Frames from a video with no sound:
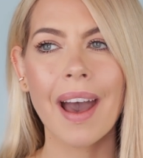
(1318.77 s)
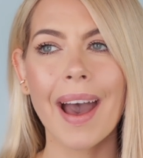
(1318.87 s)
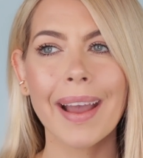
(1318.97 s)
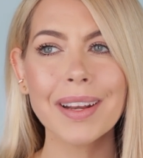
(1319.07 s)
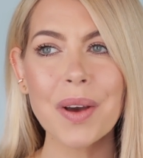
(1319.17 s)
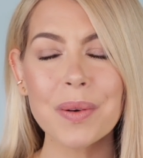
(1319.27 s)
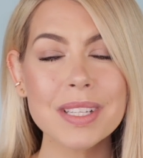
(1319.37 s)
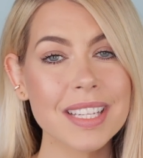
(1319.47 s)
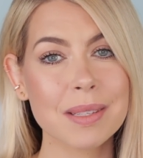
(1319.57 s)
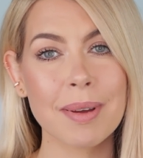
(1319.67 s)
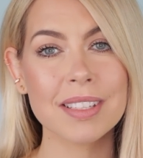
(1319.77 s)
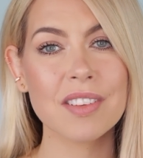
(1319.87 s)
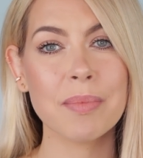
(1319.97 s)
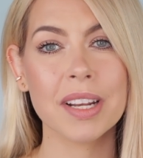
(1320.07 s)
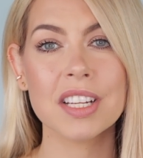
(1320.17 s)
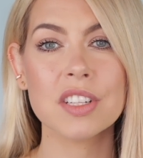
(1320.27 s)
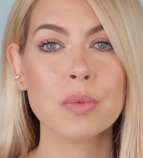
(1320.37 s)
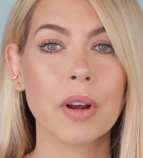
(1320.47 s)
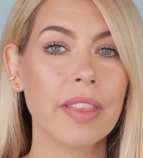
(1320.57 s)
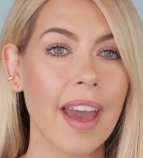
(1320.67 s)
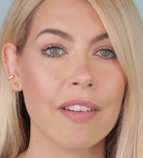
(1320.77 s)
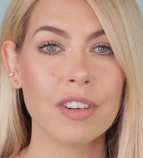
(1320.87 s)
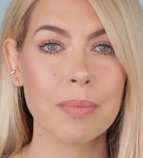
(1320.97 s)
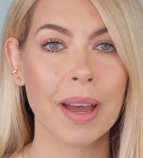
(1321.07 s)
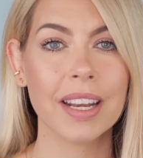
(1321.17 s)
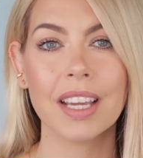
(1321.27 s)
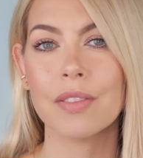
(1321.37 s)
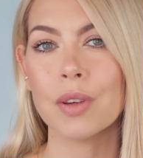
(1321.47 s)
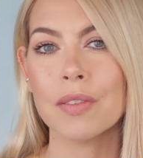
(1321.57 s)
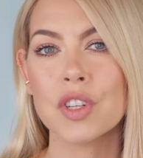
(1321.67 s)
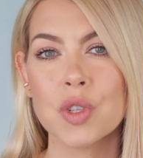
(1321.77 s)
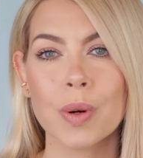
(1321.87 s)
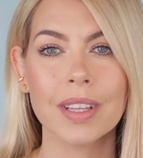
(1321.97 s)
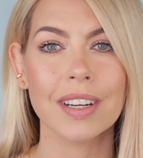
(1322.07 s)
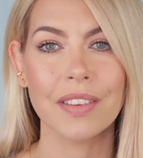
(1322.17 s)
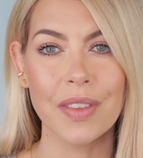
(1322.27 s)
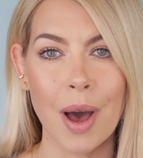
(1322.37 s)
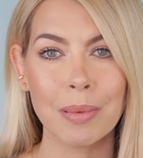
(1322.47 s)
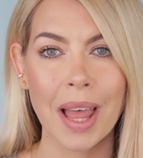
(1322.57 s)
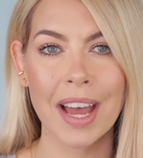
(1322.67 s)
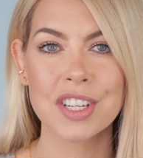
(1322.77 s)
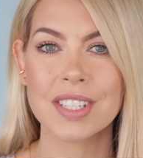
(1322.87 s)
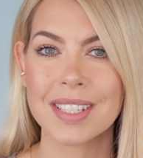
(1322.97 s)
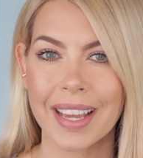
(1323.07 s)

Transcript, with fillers: I know it's expensive, but it is worth every penny if you have short little nub lashes